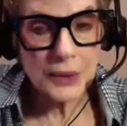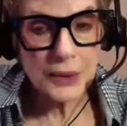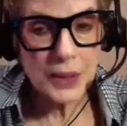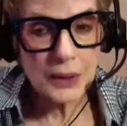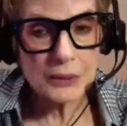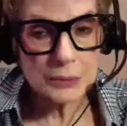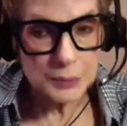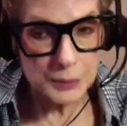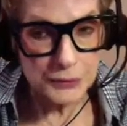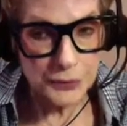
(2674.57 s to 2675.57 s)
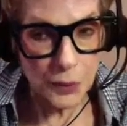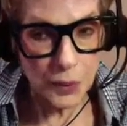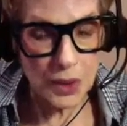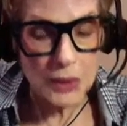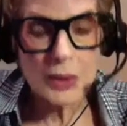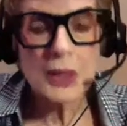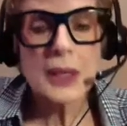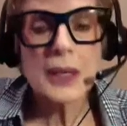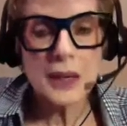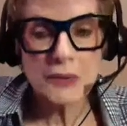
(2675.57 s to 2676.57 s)
You know, before
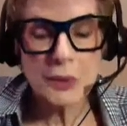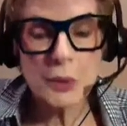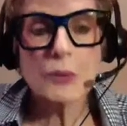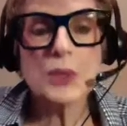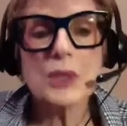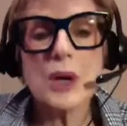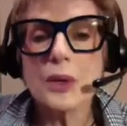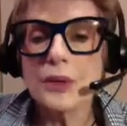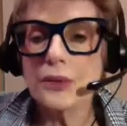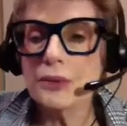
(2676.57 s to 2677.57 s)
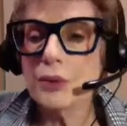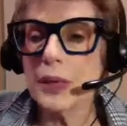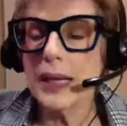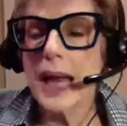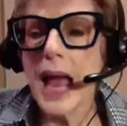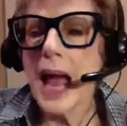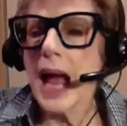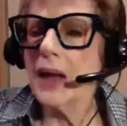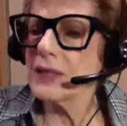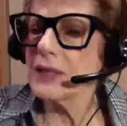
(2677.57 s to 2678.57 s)
everyone was going through it,
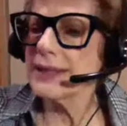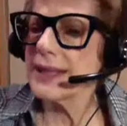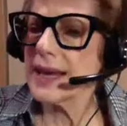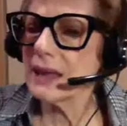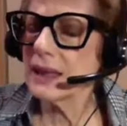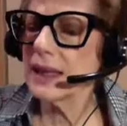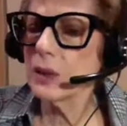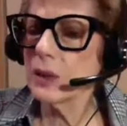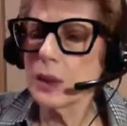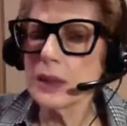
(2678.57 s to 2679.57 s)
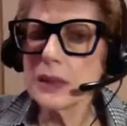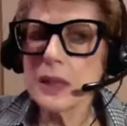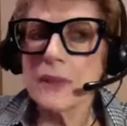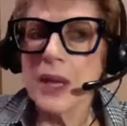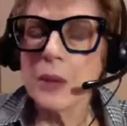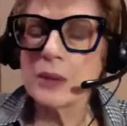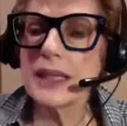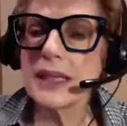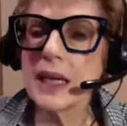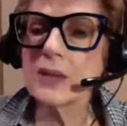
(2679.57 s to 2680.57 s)
and the sad thing was it was
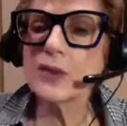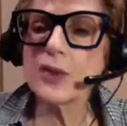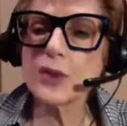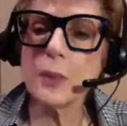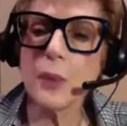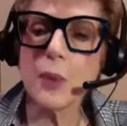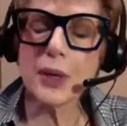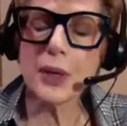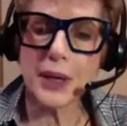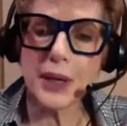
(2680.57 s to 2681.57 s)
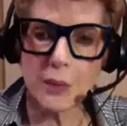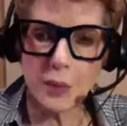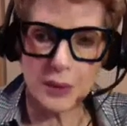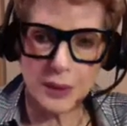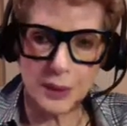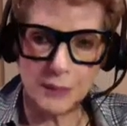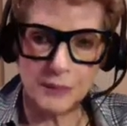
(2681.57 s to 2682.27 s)
the Cancer Support Network